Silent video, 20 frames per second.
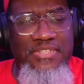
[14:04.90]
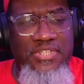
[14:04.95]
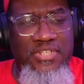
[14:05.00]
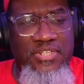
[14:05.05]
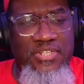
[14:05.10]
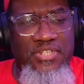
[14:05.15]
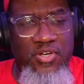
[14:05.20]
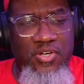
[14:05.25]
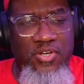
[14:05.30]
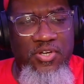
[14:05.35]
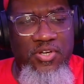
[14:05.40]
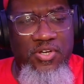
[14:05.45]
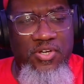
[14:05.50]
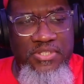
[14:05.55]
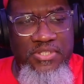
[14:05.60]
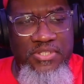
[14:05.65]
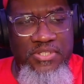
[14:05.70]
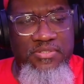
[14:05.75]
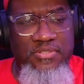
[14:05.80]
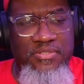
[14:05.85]
to learn
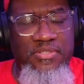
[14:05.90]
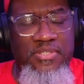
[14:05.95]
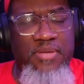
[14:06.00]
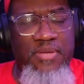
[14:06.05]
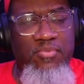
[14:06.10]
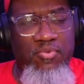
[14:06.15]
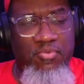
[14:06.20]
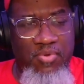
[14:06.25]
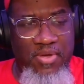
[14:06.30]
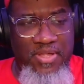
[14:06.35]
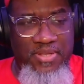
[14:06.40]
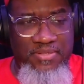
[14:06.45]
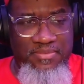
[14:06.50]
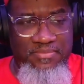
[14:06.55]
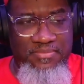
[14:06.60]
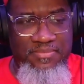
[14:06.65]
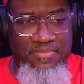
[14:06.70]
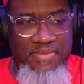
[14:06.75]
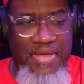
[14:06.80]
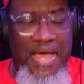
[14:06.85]
was, number one,
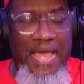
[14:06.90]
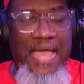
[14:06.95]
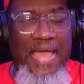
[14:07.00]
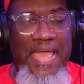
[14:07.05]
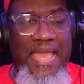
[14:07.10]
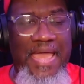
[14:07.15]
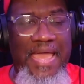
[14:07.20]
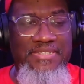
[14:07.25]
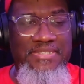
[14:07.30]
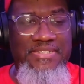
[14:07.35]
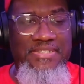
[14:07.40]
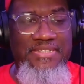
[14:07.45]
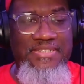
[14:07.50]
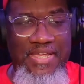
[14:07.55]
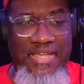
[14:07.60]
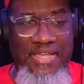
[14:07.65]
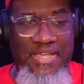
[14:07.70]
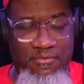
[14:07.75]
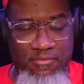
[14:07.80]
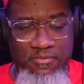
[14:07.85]
I had to
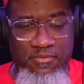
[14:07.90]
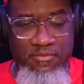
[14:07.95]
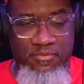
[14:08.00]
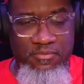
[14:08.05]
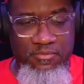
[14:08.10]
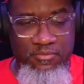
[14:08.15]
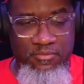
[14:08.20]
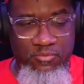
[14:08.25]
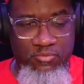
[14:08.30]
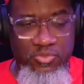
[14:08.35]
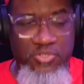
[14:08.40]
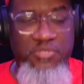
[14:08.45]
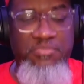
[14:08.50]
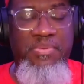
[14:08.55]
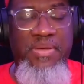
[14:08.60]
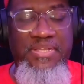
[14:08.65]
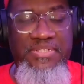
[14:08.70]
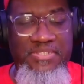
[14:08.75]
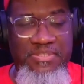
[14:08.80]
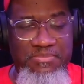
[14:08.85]
take
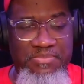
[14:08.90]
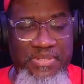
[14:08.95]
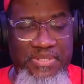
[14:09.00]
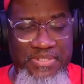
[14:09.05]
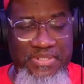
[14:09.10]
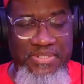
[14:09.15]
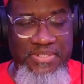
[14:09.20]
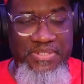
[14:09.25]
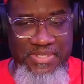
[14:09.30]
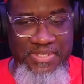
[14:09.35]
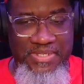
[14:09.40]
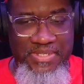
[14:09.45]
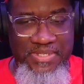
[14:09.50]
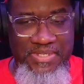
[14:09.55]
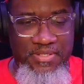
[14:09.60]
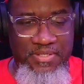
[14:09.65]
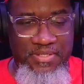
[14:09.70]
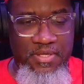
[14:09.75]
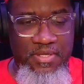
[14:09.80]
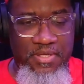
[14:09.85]
responsibility
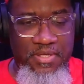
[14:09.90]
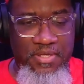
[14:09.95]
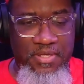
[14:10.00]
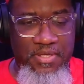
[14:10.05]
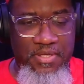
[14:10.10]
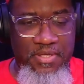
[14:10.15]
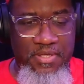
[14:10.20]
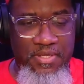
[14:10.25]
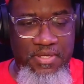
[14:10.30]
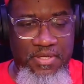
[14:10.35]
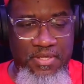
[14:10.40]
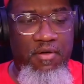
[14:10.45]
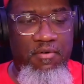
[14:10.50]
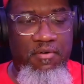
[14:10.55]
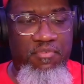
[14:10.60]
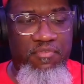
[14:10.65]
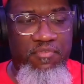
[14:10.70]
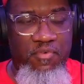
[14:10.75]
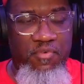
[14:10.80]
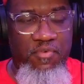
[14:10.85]

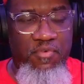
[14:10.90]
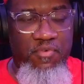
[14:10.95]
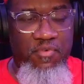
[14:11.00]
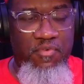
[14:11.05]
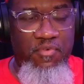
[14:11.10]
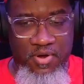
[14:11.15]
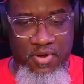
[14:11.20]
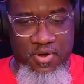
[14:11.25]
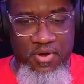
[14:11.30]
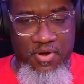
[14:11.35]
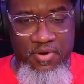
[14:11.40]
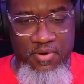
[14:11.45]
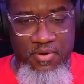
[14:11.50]
for